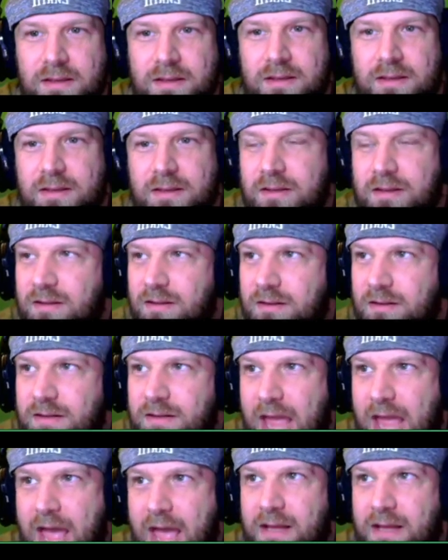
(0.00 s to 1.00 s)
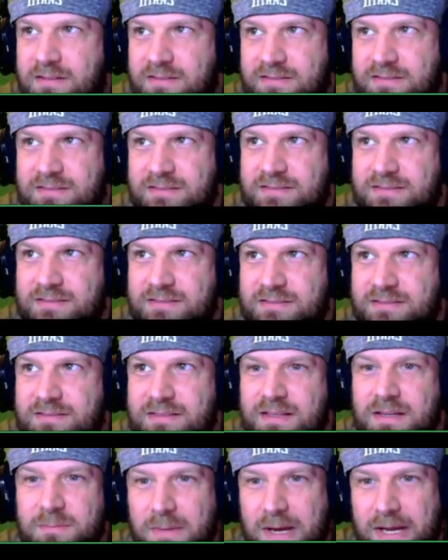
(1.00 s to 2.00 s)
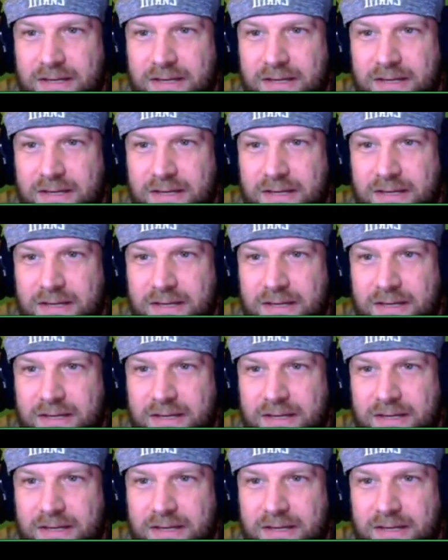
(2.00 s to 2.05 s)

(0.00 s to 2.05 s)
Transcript: see here. Get my get my fees.